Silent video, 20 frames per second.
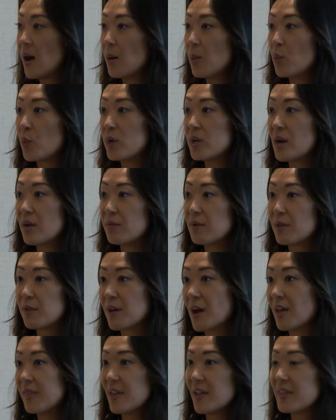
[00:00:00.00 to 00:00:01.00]
We never
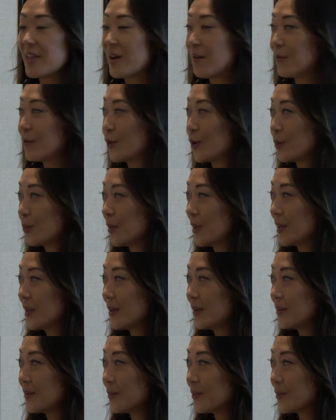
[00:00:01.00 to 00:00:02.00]
thought that that floor
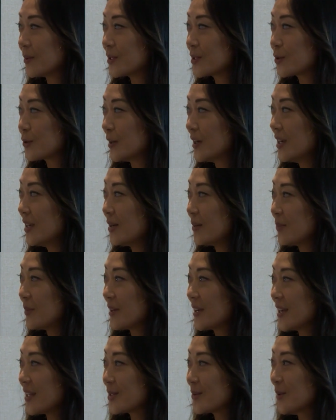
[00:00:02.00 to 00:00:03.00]
plate was great,
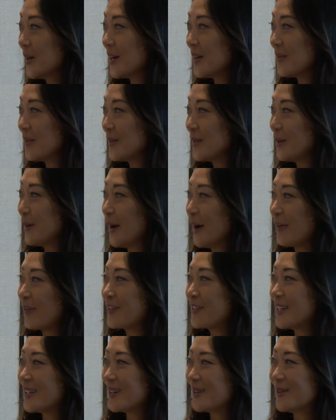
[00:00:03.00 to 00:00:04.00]
but guess what? When you have
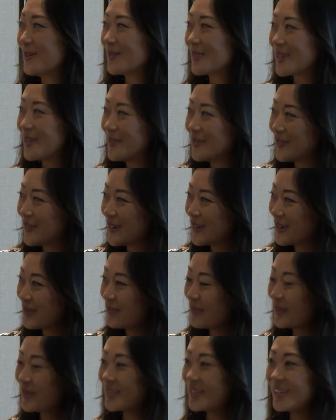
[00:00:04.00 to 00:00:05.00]
to convert a
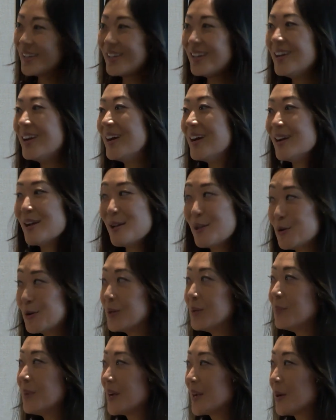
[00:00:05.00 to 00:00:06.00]
building, you
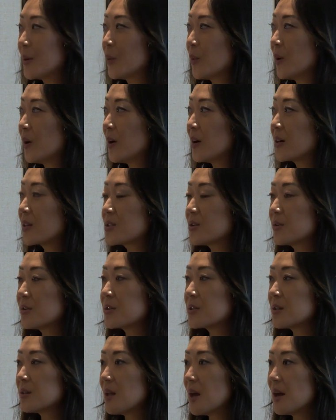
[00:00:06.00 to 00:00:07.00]
can make it work. So
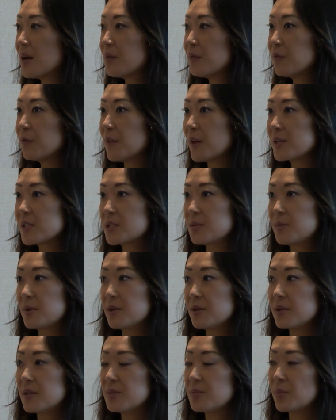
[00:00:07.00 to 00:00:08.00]
there's a lot of
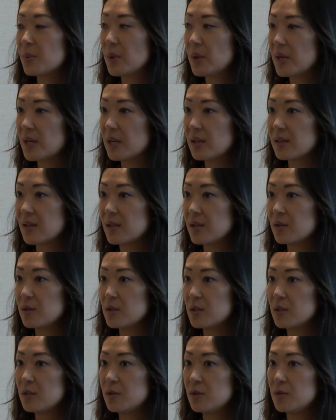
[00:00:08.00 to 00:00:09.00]
flexibility in planning that you
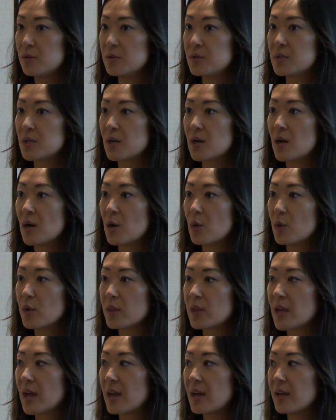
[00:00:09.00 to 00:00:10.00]
can use
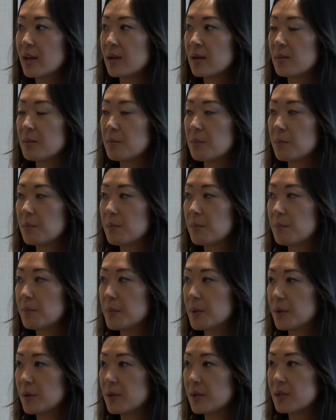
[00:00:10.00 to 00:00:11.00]
with getting
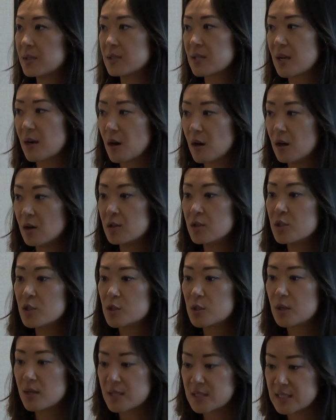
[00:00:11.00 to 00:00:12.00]
buildings that aren't
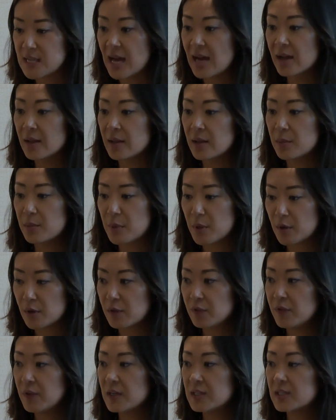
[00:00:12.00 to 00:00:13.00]
exactly
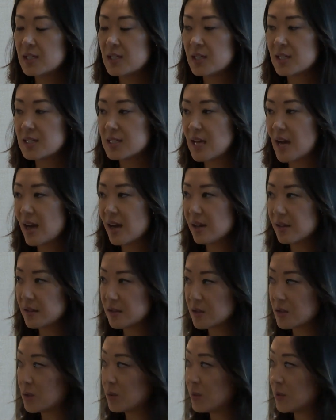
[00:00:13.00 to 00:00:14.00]
perfect and exactly
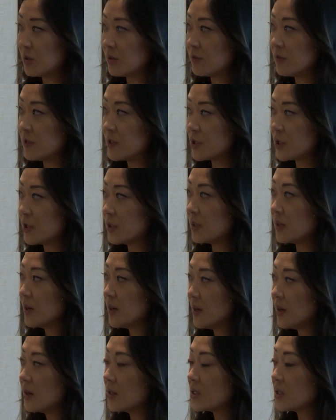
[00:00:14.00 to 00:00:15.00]
super efficient
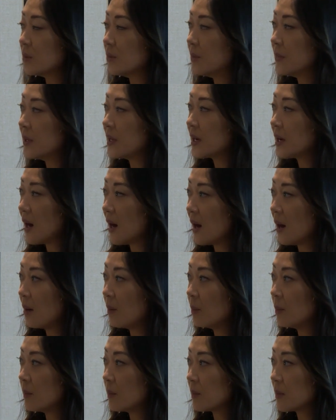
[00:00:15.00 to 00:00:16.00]
to
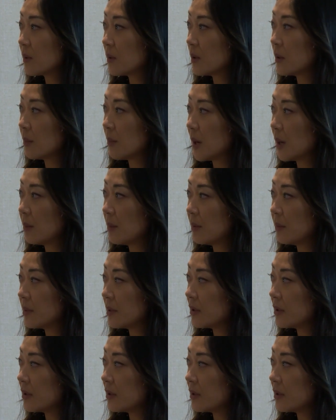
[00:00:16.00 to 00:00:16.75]
become good apartment